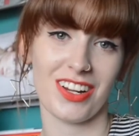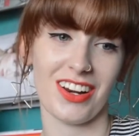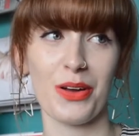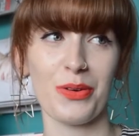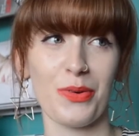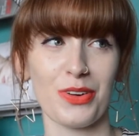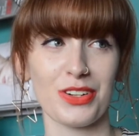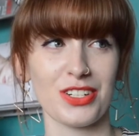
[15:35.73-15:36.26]

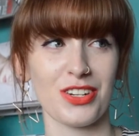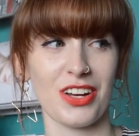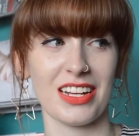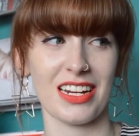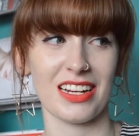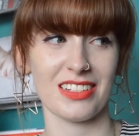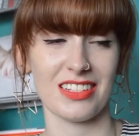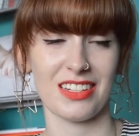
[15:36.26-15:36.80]
I watched Dirty
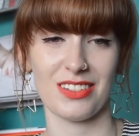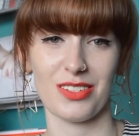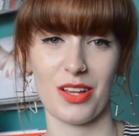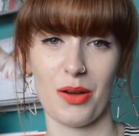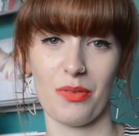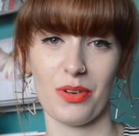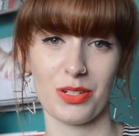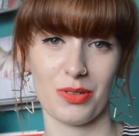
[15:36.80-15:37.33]
Dancing
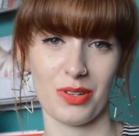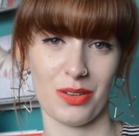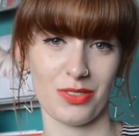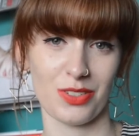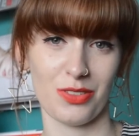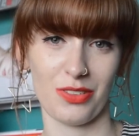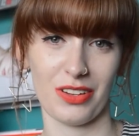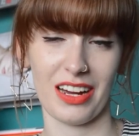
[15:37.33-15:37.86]
so much when I
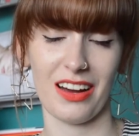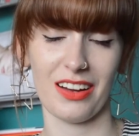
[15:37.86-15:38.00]
was younger.